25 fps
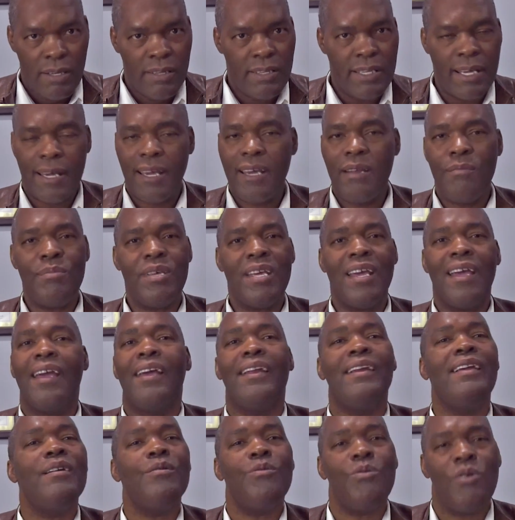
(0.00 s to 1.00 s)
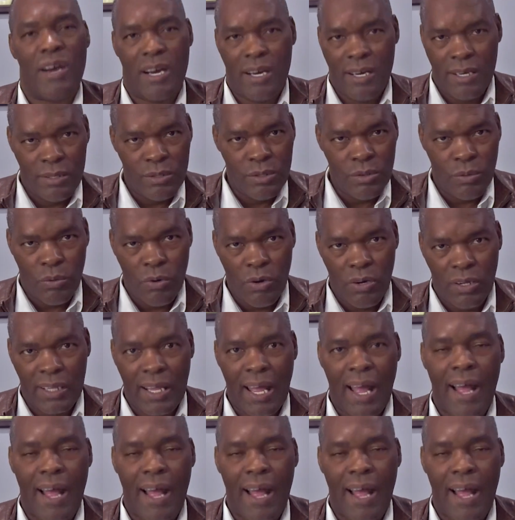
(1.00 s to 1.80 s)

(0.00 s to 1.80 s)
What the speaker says: They can be anywhere in the world.